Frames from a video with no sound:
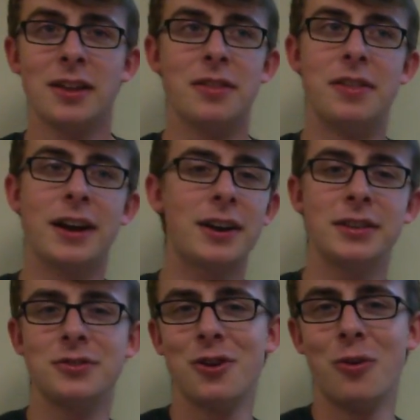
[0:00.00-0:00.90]
there
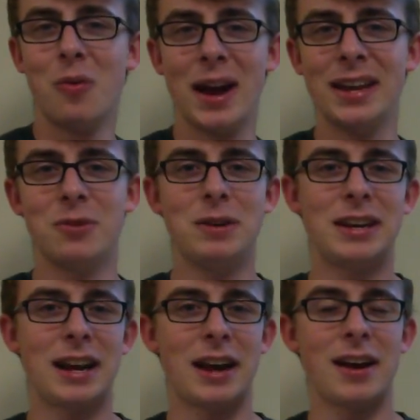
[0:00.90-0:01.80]
is no way that we
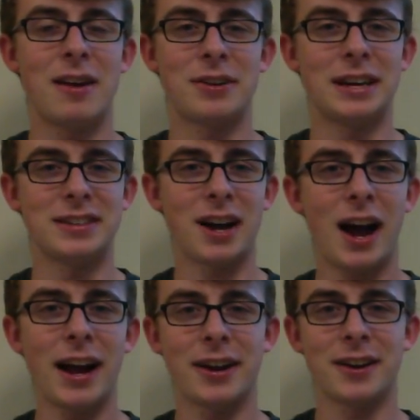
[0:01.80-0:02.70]
could ever get
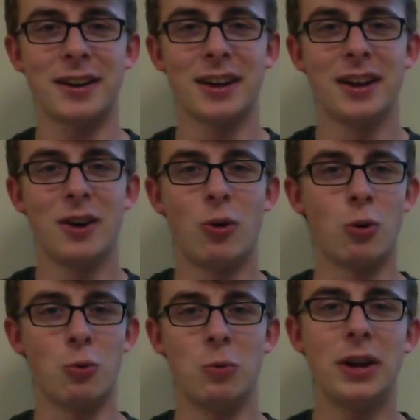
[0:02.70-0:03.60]
tired
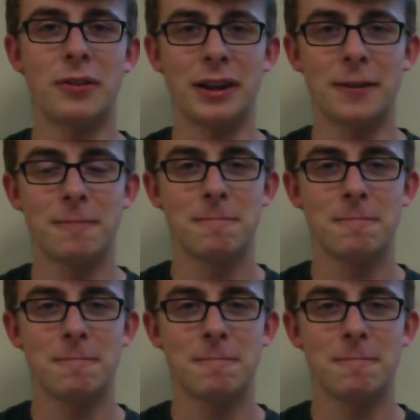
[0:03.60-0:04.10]
or weary,